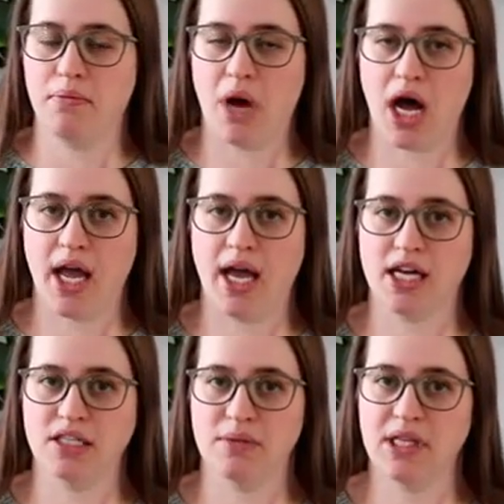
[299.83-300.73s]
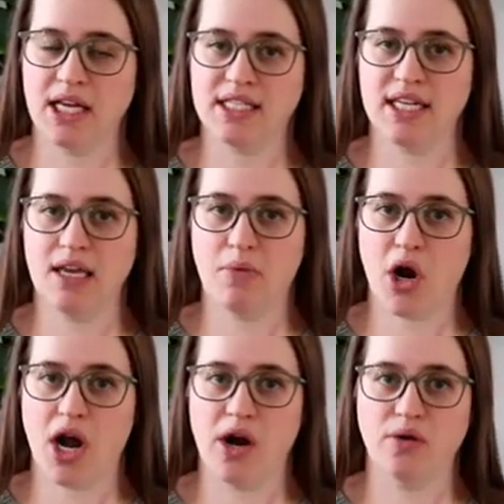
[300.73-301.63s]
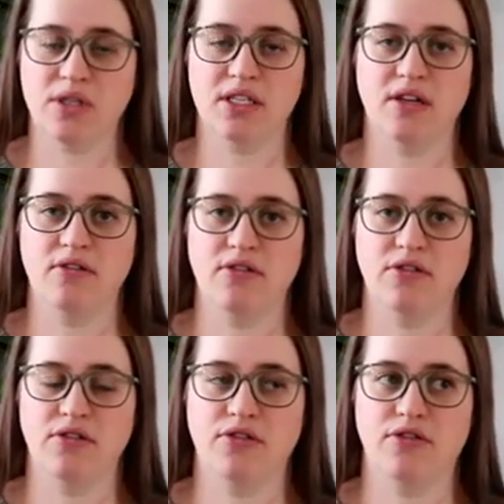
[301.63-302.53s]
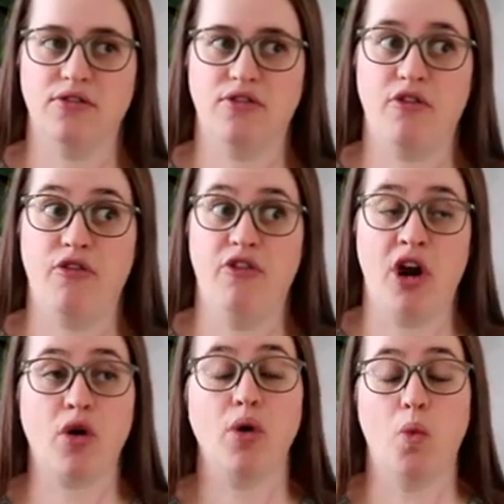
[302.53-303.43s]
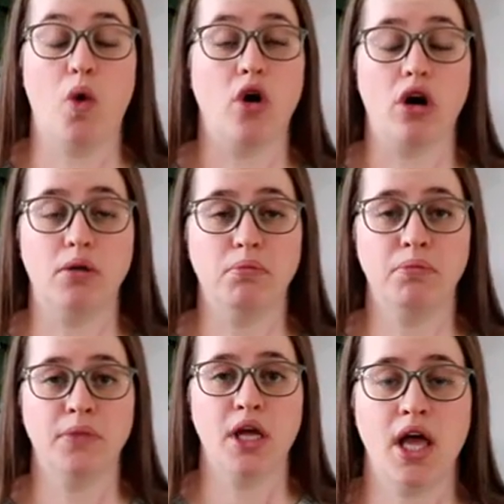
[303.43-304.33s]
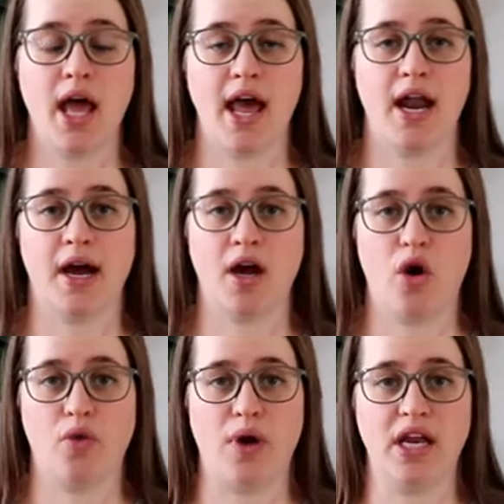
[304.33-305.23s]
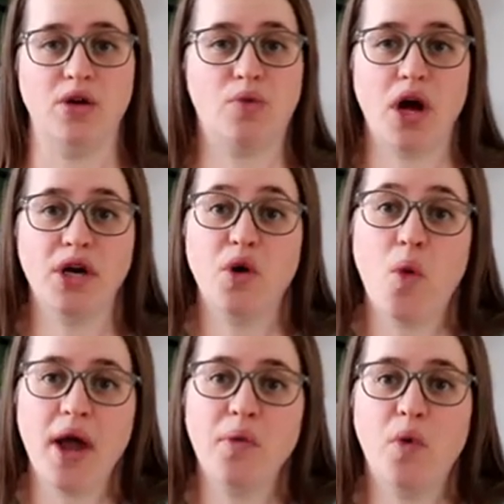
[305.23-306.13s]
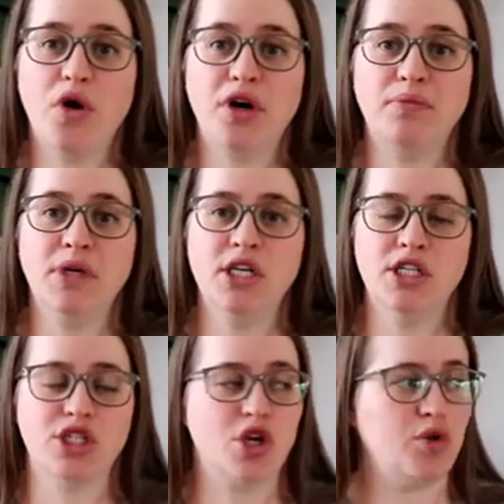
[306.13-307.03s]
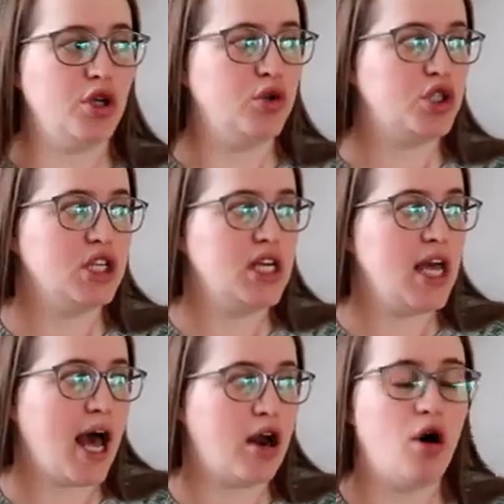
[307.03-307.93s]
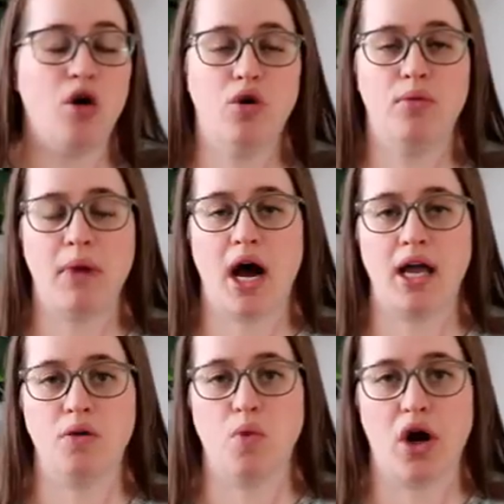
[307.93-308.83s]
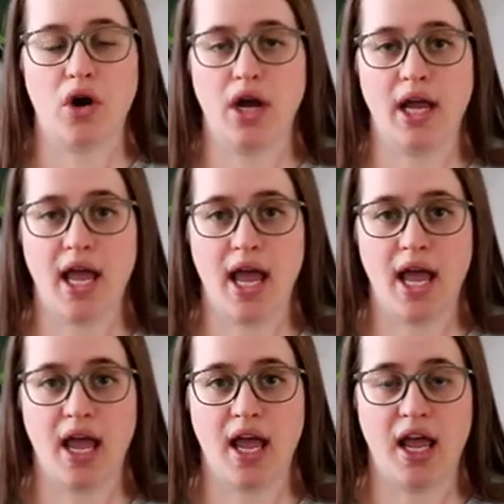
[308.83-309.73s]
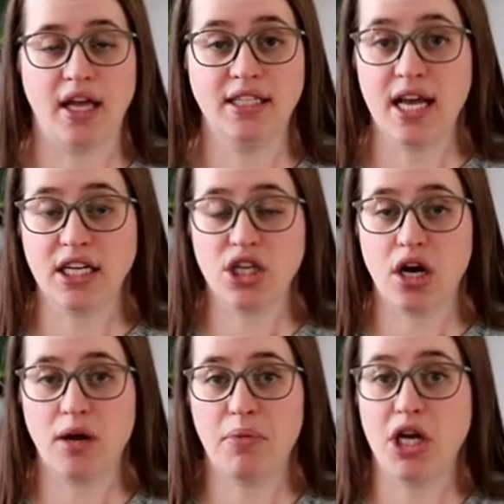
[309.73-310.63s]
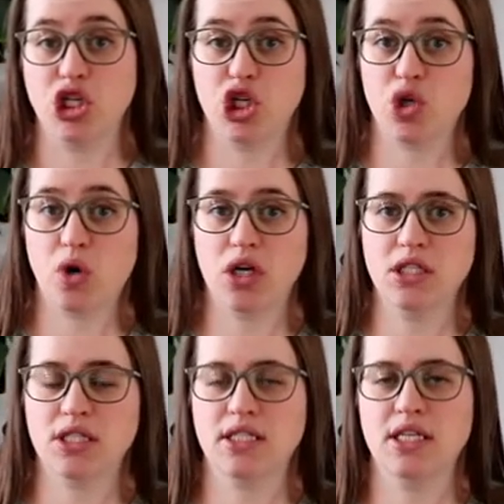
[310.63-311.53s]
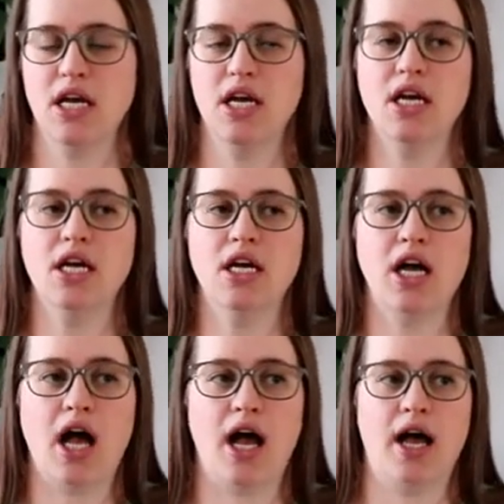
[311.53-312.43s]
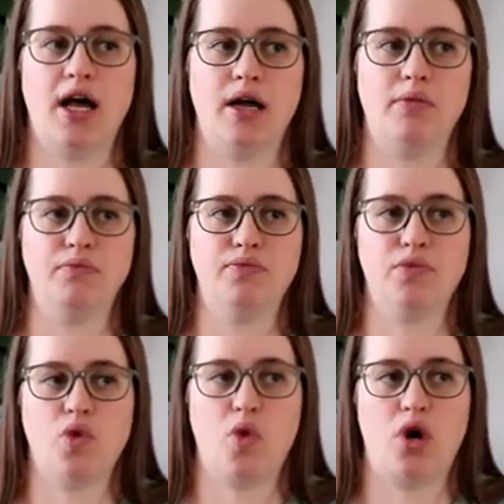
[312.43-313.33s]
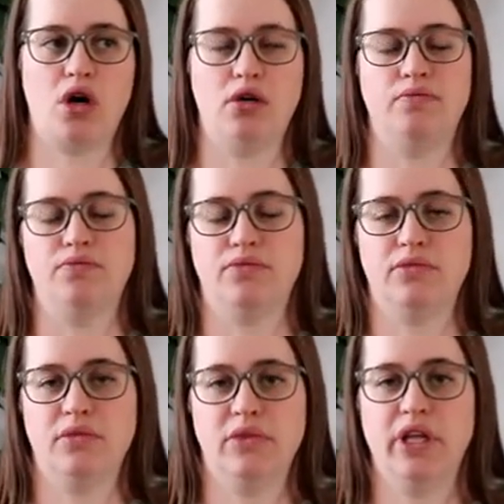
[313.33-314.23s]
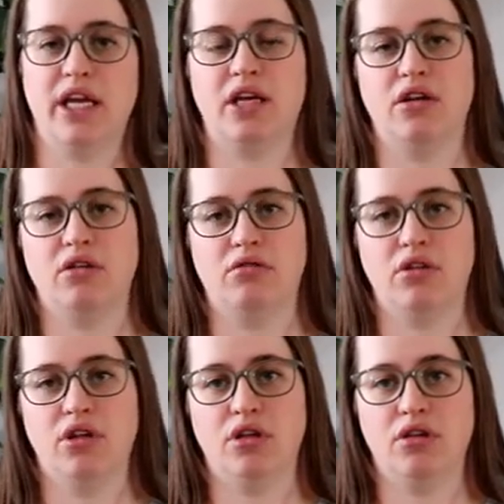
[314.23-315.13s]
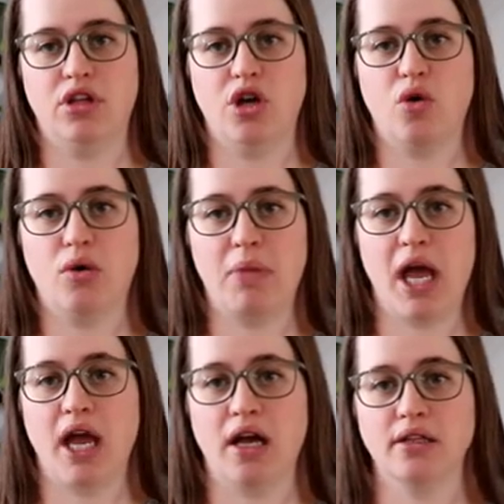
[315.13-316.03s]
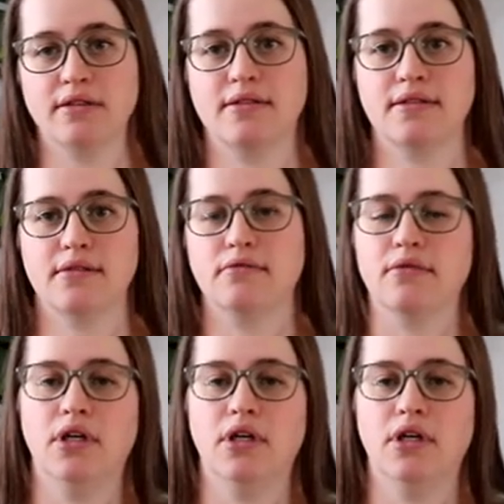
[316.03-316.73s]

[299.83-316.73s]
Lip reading: My husband likes to keep our house very warm, and I already run quite warm. So usually at home I am wearing a tank top and shorts, or like yoga pants.